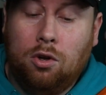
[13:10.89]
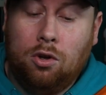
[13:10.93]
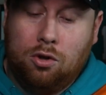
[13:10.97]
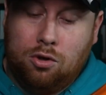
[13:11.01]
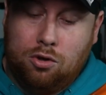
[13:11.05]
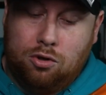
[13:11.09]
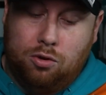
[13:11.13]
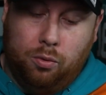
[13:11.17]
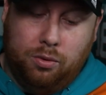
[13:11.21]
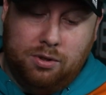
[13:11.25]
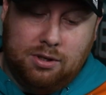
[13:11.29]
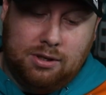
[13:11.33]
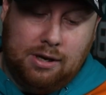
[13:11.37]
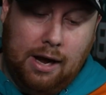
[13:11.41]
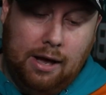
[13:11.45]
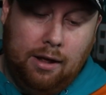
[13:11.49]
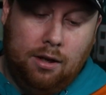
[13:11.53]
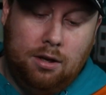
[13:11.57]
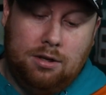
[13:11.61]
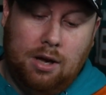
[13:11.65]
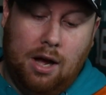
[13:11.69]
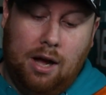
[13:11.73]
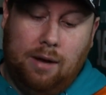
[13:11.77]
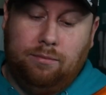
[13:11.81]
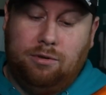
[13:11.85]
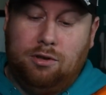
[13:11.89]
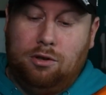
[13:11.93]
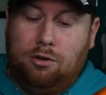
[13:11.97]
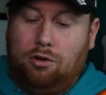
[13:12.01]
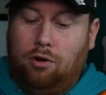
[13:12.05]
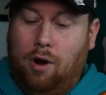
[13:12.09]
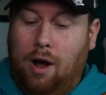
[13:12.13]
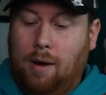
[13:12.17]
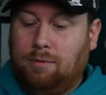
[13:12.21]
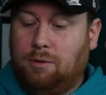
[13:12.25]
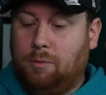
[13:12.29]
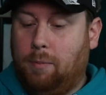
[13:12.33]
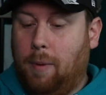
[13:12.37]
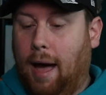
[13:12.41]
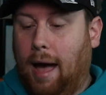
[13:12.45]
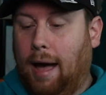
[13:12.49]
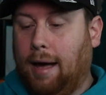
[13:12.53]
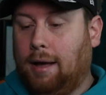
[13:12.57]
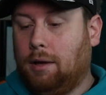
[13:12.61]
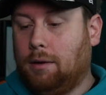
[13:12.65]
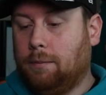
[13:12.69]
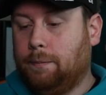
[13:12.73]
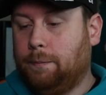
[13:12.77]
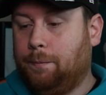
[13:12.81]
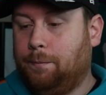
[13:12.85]
So when Skylar Thompson drops
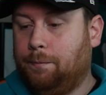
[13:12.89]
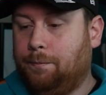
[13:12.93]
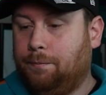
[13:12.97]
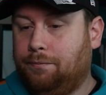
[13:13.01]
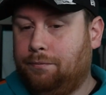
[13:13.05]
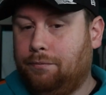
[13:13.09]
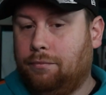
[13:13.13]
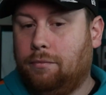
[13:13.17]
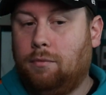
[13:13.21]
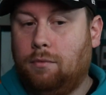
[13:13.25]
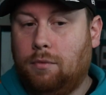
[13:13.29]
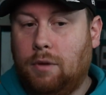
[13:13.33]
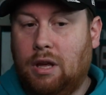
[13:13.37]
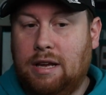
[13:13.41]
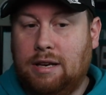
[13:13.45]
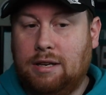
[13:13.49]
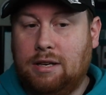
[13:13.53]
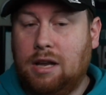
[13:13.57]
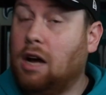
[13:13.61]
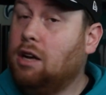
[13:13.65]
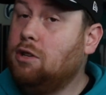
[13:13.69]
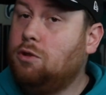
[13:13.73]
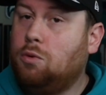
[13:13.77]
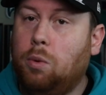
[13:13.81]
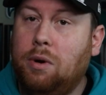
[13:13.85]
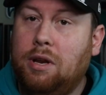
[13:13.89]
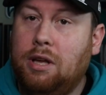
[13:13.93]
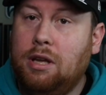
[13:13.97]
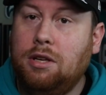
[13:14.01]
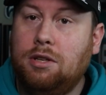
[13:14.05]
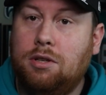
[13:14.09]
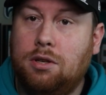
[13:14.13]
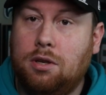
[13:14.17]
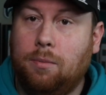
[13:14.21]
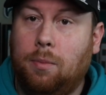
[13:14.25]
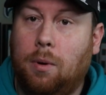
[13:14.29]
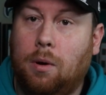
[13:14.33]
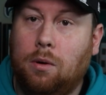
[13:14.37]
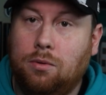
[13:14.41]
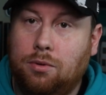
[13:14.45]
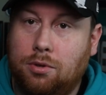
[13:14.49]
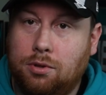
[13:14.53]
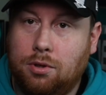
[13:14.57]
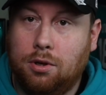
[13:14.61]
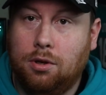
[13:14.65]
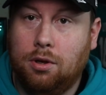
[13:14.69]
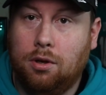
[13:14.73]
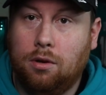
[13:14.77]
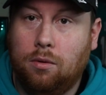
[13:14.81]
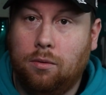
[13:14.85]
back, he does what he's supposed
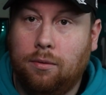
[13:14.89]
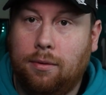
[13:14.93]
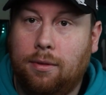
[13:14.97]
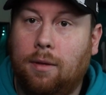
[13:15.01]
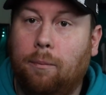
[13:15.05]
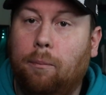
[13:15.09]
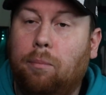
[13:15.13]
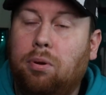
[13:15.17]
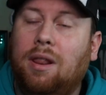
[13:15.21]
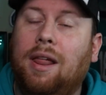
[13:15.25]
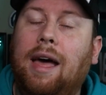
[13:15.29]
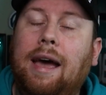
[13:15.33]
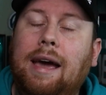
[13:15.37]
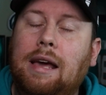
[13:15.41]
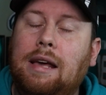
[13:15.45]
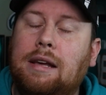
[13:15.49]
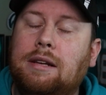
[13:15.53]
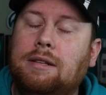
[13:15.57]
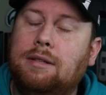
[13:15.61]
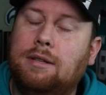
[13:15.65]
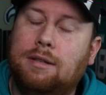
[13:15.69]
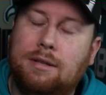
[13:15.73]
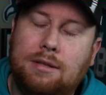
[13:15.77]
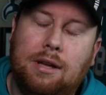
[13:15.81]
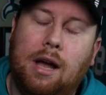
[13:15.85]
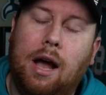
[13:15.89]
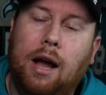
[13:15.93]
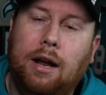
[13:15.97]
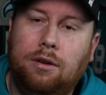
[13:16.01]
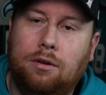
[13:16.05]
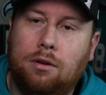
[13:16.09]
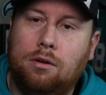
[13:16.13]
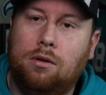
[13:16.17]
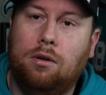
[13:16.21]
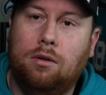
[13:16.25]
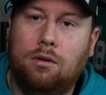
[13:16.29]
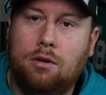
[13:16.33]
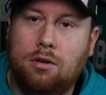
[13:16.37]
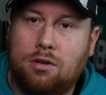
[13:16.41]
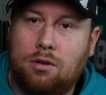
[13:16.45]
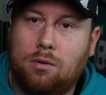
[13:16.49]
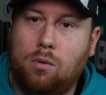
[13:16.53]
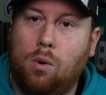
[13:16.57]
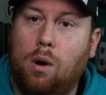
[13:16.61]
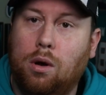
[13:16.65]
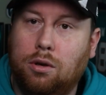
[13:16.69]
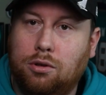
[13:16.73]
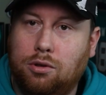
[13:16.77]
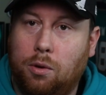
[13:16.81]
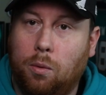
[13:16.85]
to do. The play is designed to go to
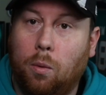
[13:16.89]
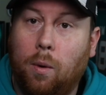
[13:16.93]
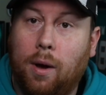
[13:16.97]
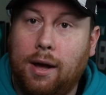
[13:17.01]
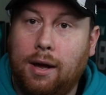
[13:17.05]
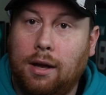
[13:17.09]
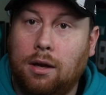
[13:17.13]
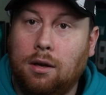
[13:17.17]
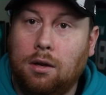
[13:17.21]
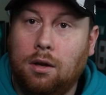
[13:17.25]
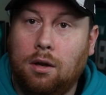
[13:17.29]
Zaquandre White.